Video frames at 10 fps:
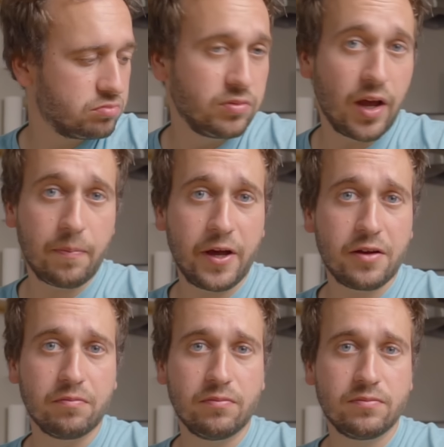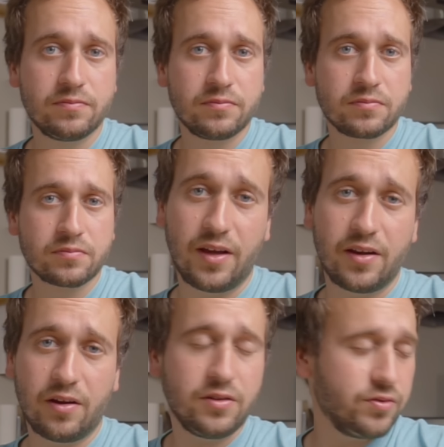Not bad. And
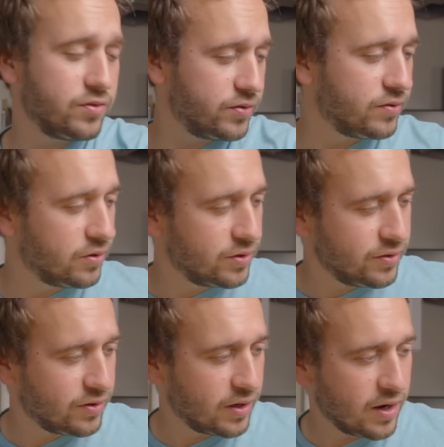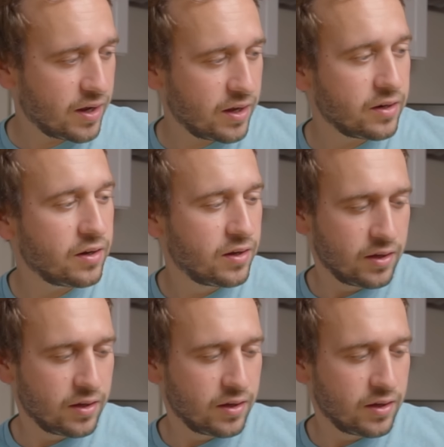I also just noticed that on the